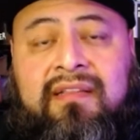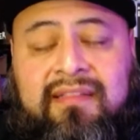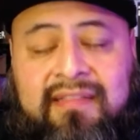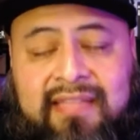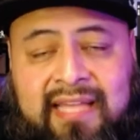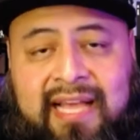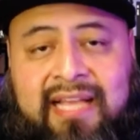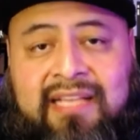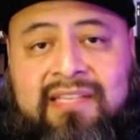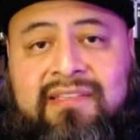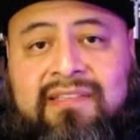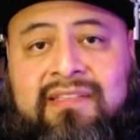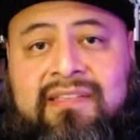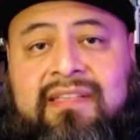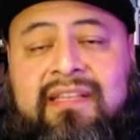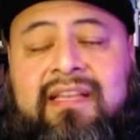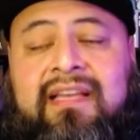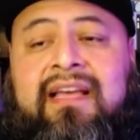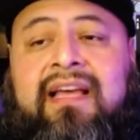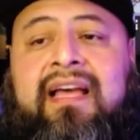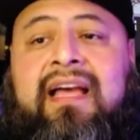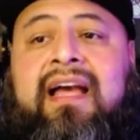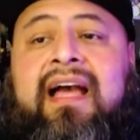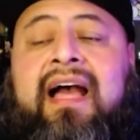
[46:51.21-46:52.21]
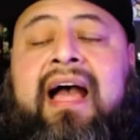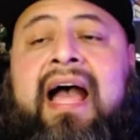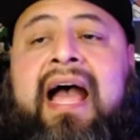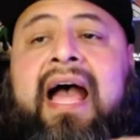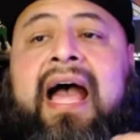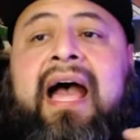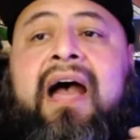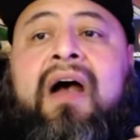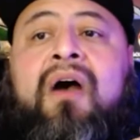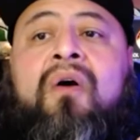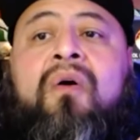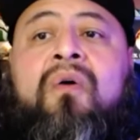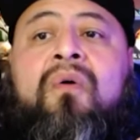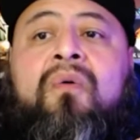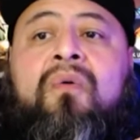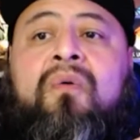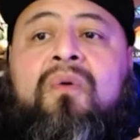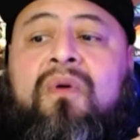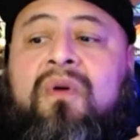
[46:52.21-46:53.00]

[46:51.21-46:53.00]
That's how